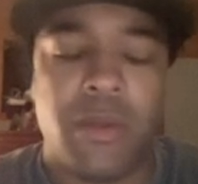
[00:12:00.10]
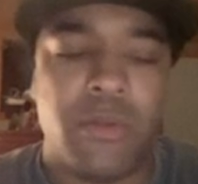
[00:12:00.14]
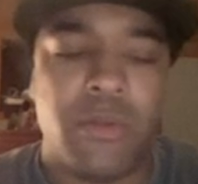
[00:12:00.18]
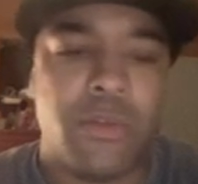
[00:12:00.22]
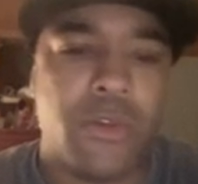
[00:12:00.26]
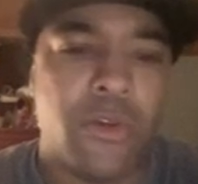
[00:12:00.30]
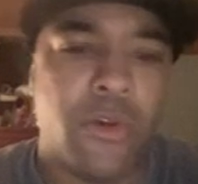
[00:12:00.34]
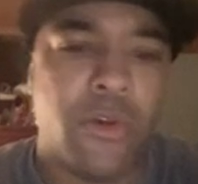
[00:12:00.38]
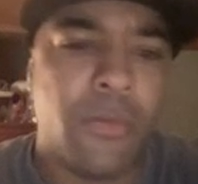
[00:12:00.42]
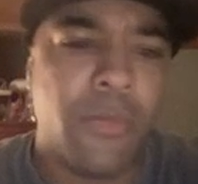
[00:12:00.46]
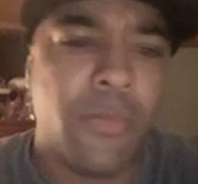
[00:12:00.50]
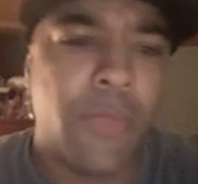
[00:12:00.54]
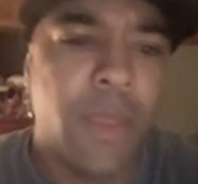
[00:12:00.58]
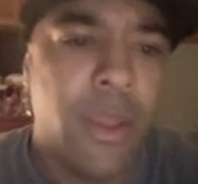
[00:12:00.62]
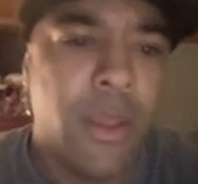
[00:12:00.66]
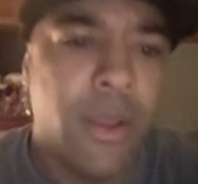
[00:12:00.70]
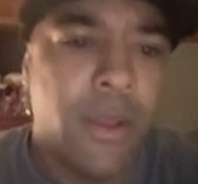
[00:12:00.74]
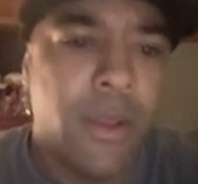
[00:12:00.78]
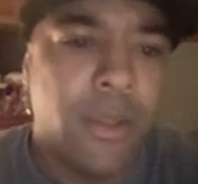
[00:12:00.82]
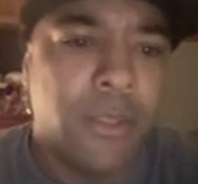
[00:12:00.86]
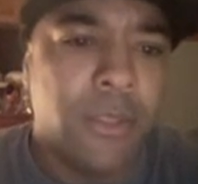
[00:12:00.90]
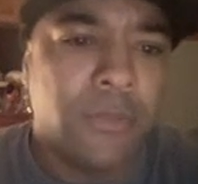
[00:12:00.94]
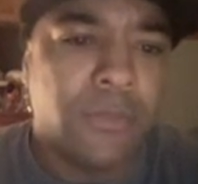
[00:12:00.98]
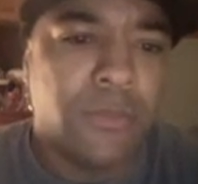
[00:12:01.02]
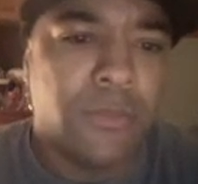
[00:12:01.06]
So
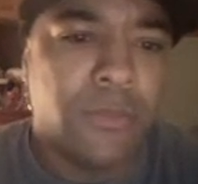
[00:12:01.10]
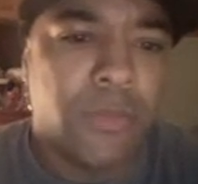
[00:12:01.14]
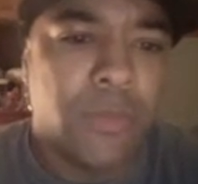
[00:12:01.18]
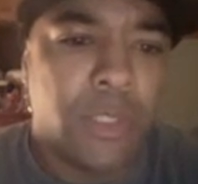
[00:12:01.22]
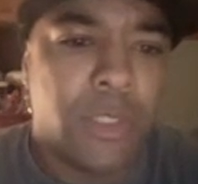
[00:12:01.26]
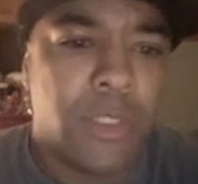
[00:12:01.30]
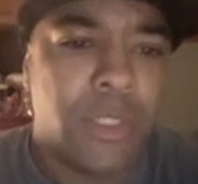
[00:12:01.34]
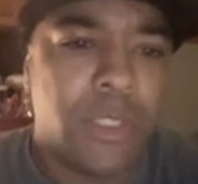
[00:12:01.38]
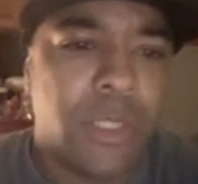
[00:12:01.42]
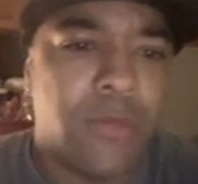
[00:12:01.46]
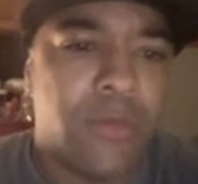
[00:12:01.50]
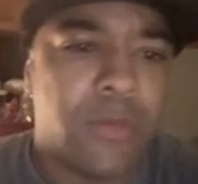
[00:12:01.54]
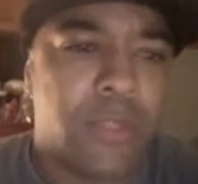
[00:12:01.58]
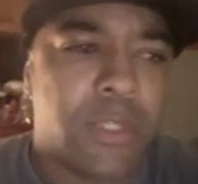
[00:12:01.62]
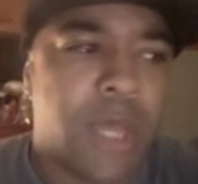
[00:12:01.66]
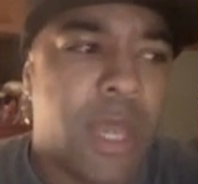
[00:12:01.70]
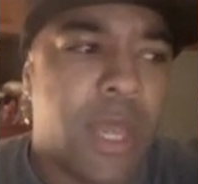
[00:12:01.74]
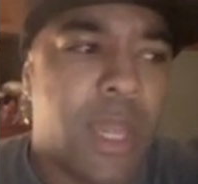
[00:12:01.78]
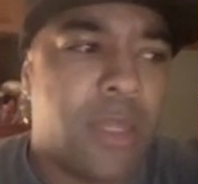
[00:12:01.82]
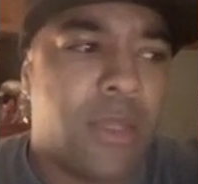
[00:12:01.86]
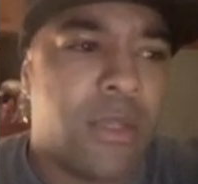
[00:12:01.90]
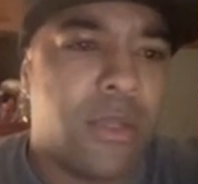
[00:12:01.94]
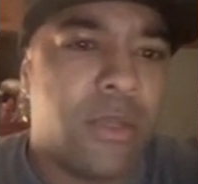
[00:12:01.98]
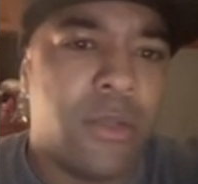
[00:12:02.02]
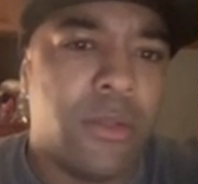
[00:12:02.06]
it seems
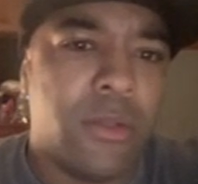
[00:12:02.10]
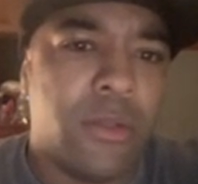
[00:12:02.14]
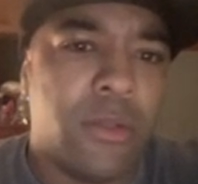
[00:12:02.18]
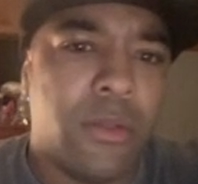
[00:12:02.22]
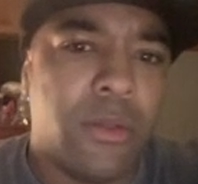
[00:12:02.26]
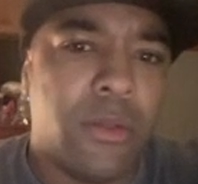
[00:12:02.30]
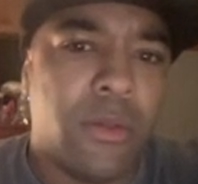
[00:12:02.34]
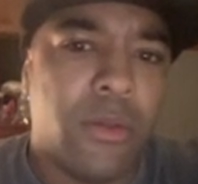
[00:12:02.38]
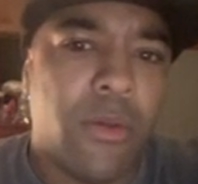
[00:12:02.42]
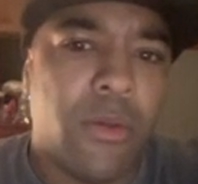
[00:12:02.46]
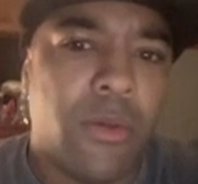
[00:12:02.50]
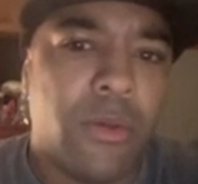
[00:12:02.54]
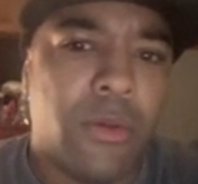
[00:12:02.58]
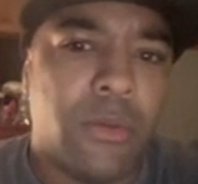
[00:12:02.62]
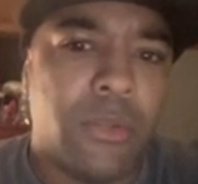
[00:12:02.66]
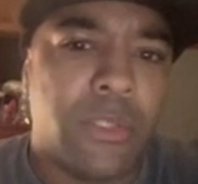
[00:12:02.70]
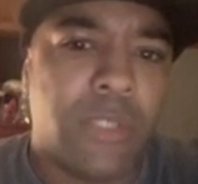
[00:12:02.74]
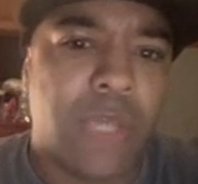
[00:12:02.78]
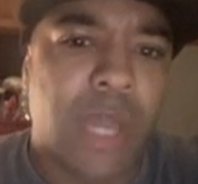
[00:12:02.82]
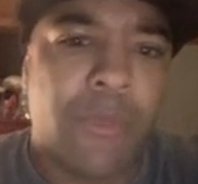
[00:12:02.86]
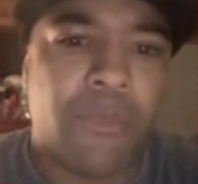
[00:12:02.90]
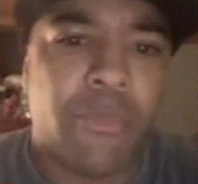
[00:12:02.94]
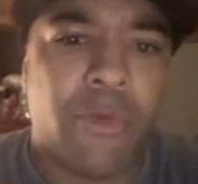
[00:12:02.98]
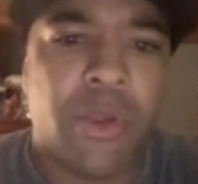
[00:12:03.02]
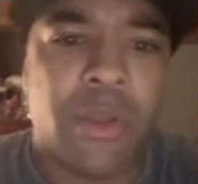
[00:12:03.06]
like
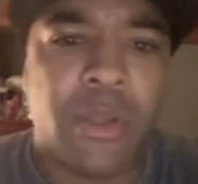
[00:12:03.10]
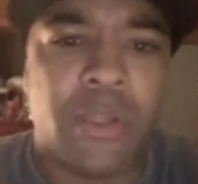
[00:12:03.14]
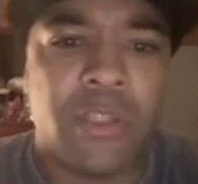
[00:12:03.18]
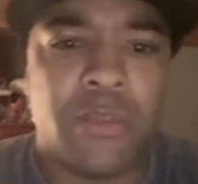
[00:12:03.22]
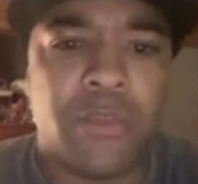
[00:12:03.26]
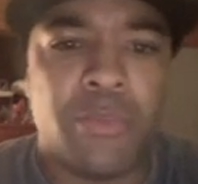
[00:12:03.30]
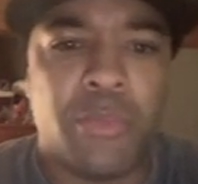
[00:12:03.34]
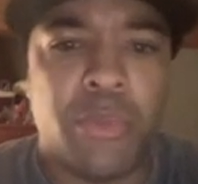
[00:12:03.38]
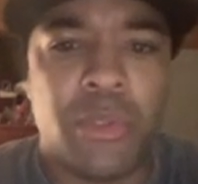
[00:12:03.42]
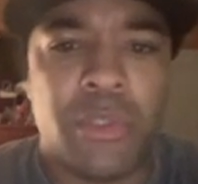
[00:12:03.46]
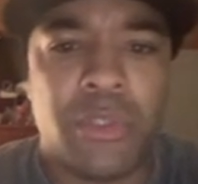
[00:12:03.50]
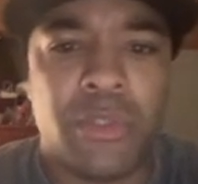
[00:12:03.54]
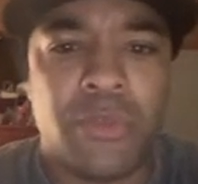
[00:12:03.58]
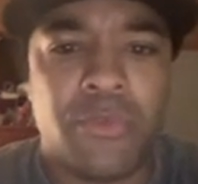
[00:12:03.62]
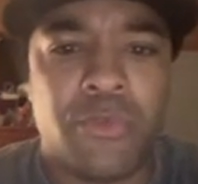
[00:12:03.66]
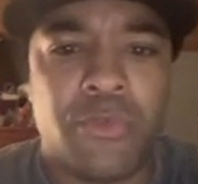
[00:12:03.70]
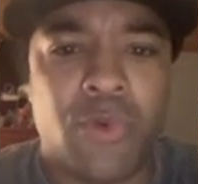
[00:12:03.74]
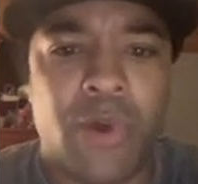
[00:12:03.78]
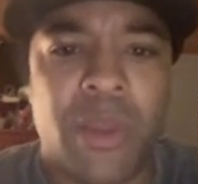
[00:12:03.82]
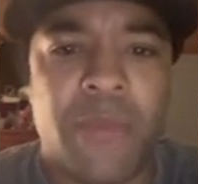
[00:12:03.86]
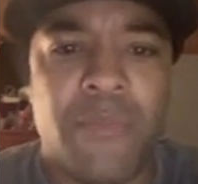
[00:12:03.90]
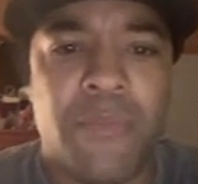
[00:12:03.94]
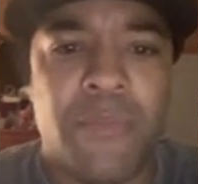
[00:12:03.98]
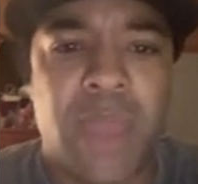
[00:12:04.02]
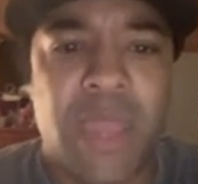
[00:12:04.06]
Top Rank is pushing
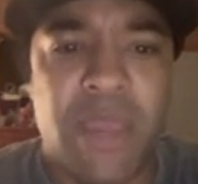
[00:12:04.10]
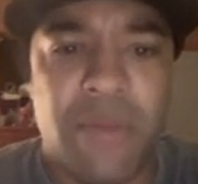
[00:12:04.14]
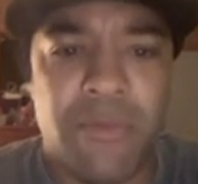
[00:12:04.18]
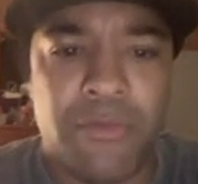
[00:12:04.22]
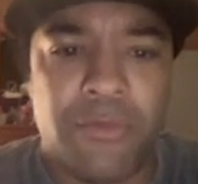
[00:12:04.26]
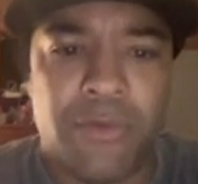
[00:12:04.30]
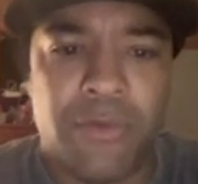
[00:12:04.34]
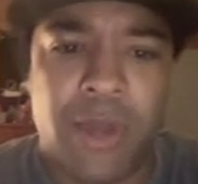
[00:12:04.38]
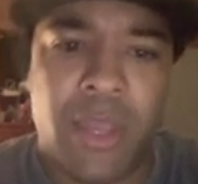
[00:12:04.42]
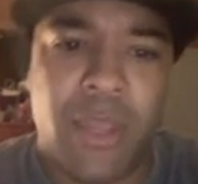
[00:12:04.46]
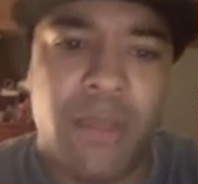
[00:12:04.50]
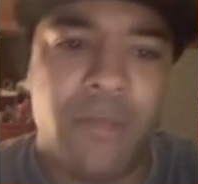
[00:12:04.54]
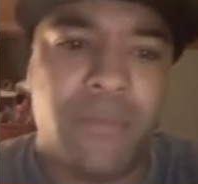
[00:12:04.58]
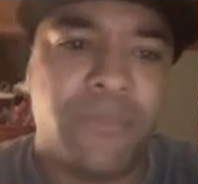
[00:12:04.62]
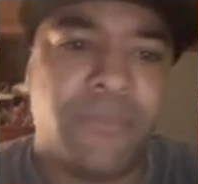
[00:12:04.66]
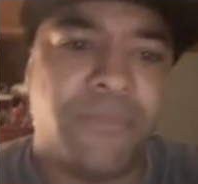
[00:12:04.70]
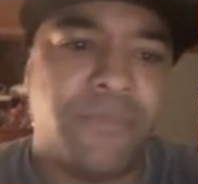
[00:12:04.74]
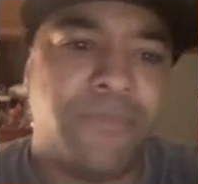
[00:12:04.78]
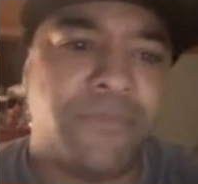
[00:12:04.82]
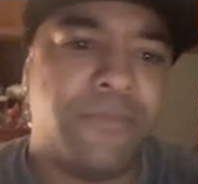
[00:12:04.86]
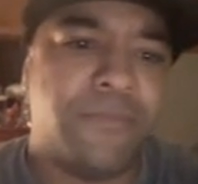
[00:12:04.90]
for a May fight.